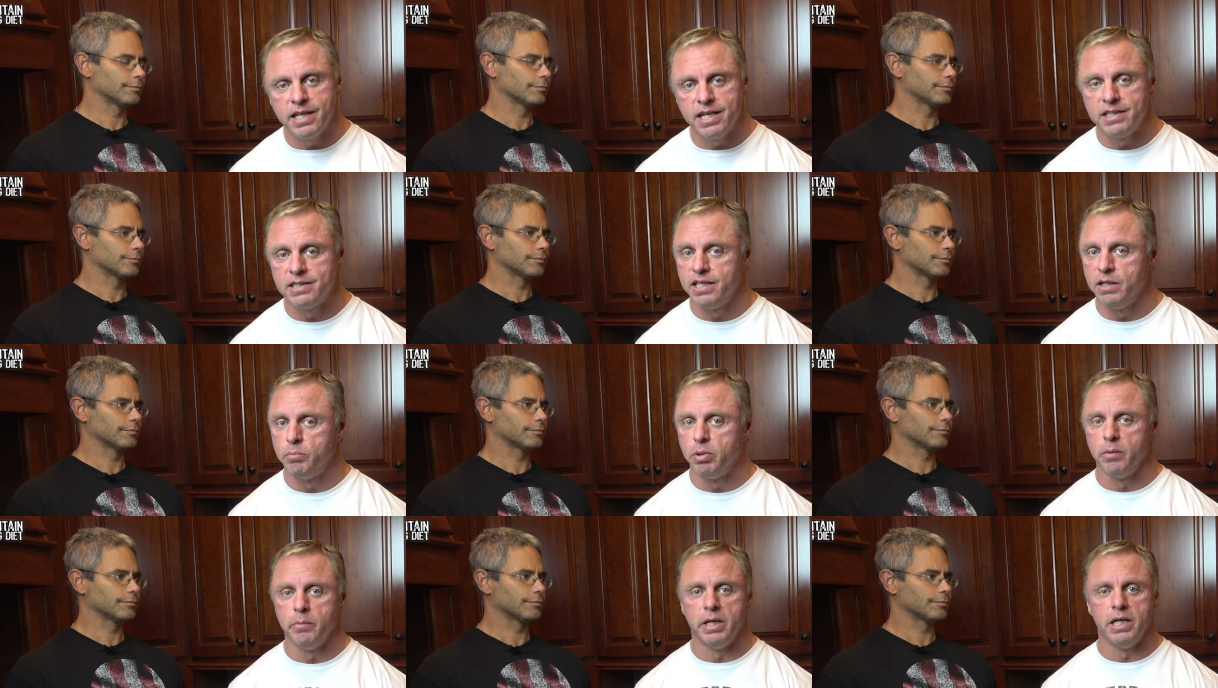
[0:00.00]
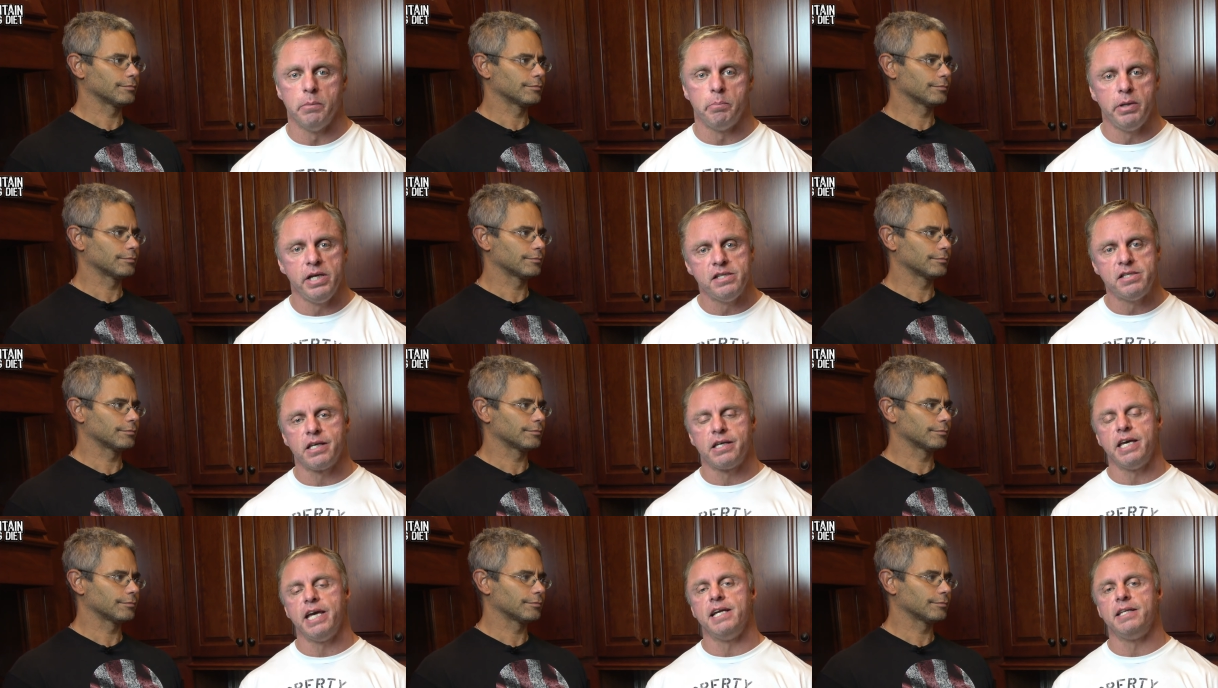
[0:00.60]
Speaker 1: things to implement.
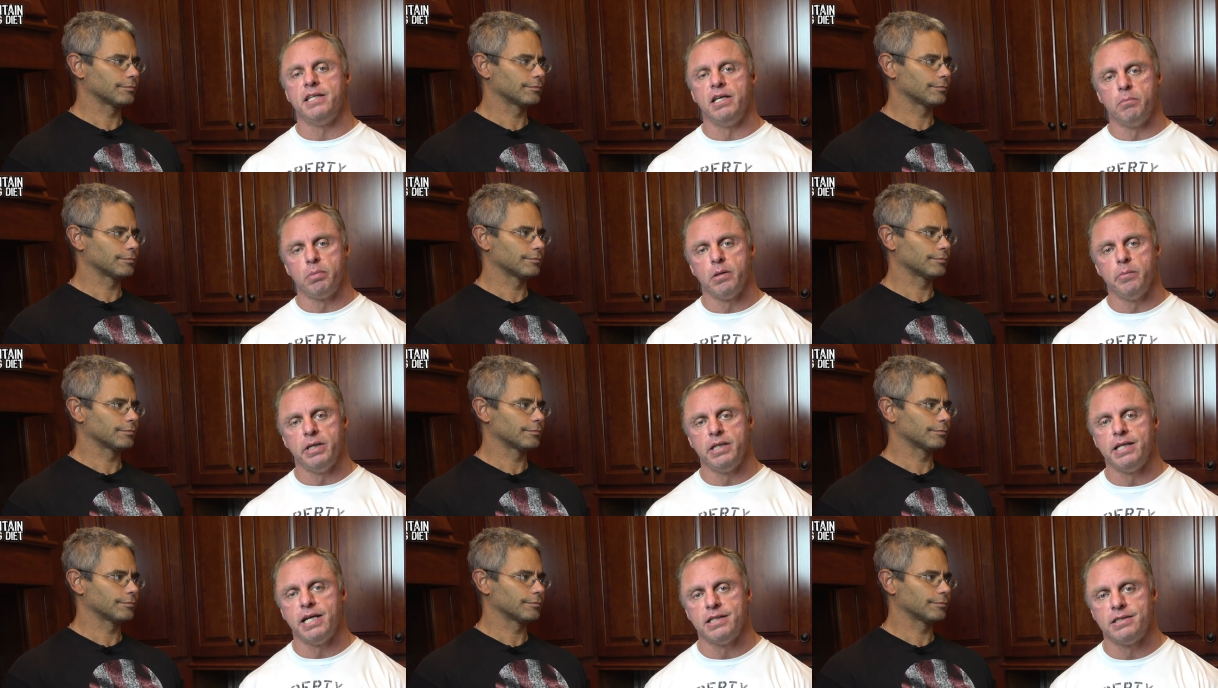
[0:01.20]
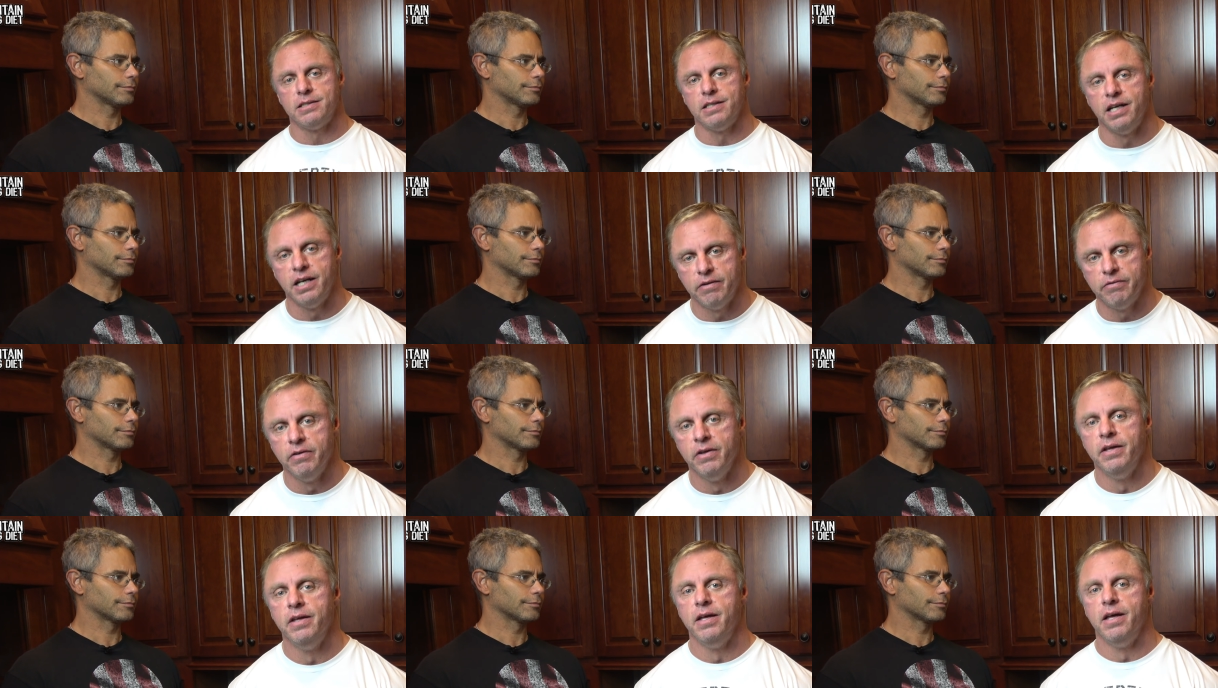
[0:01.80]
Piece of cake to implement that
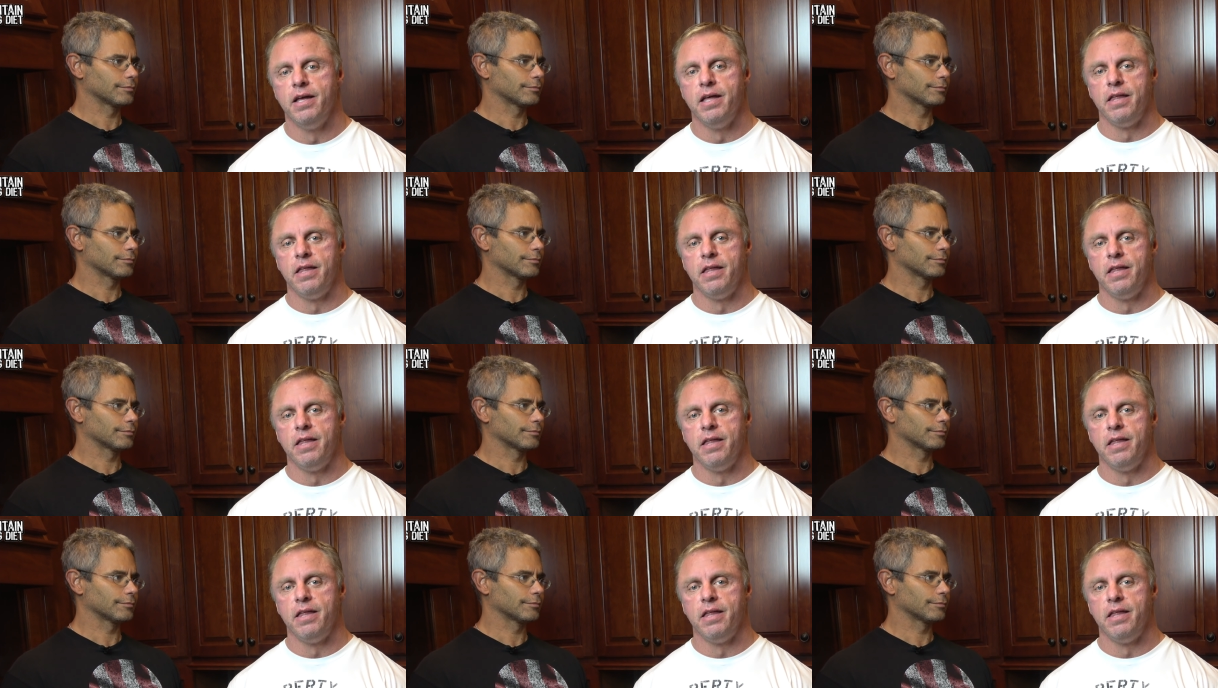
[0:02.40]
stuff.